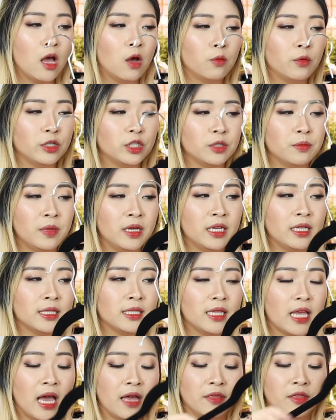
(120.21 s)
which means
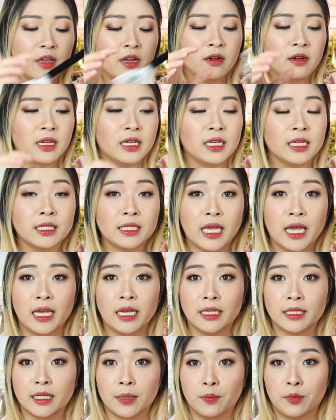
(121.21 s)
that there is
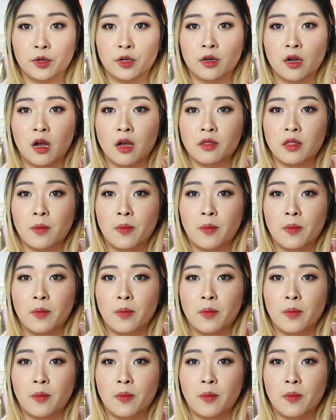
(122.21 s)
a zipper on the